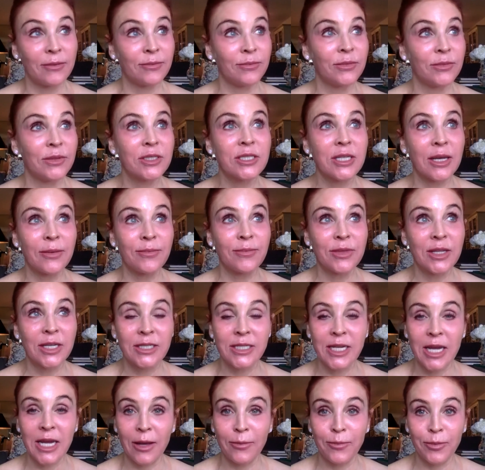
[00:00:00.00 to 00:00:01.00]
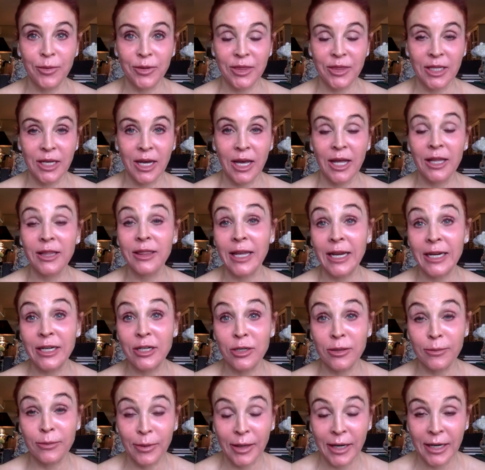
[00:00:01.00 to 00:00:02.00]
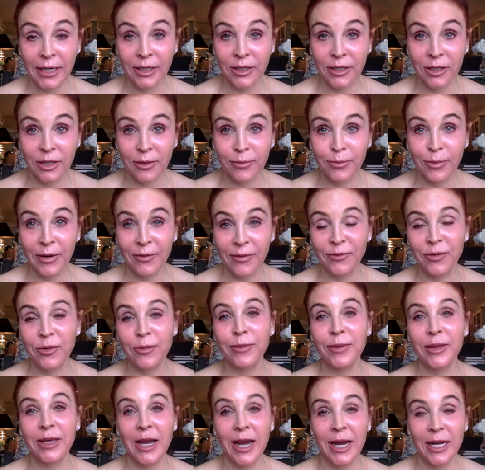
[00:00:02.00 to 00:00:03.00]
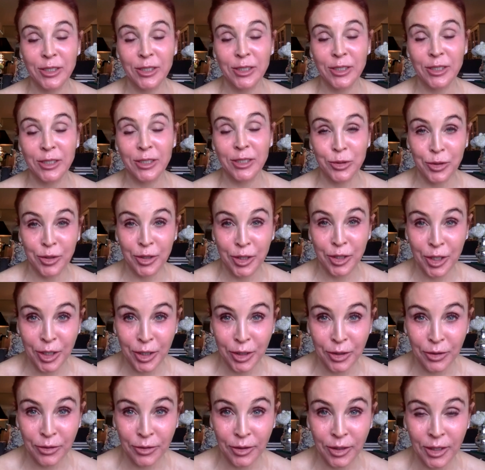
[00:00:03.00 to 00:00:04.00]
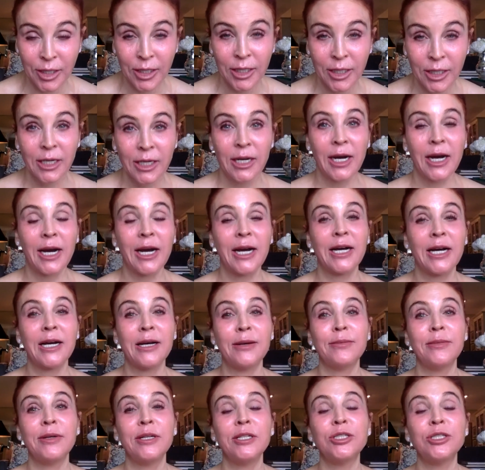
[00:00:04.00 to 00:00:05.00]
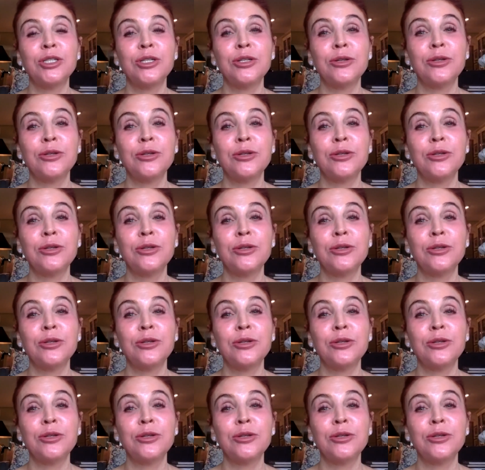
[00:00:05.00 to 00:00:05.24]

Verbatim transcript: something to help with a lightener brightener, preferably hydroquinone to